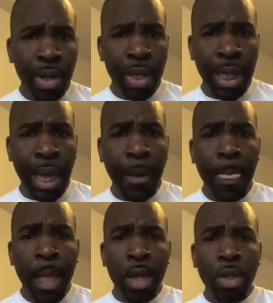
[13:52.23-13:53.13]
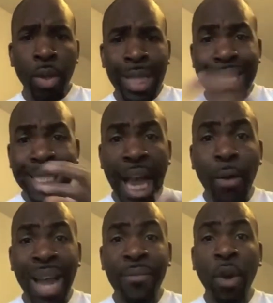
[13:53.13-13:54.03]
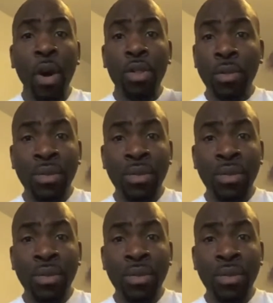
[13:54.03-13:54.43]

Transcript: Yeah? So that's how I have got